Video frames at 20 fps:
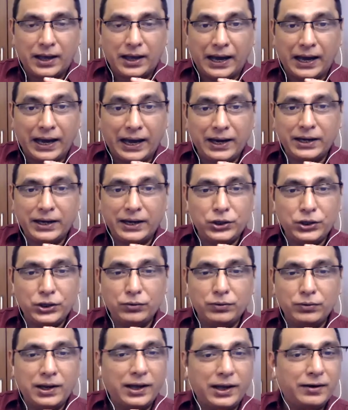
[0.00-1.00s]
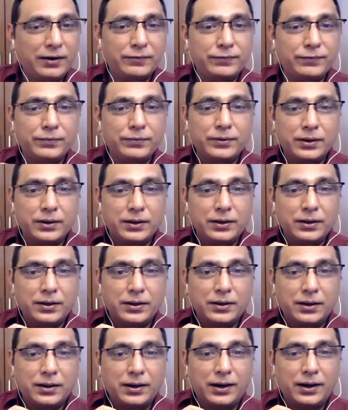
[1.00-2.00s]
And you will have,
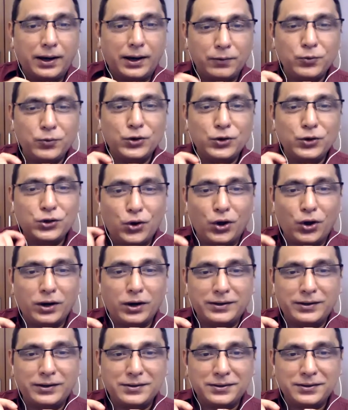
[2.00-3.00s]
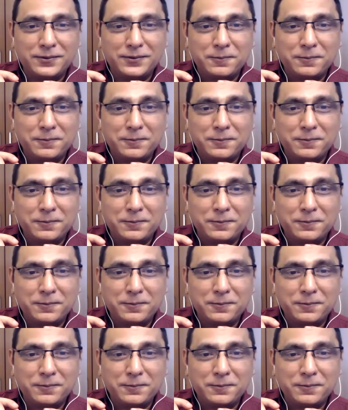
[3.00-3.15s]
I would call it,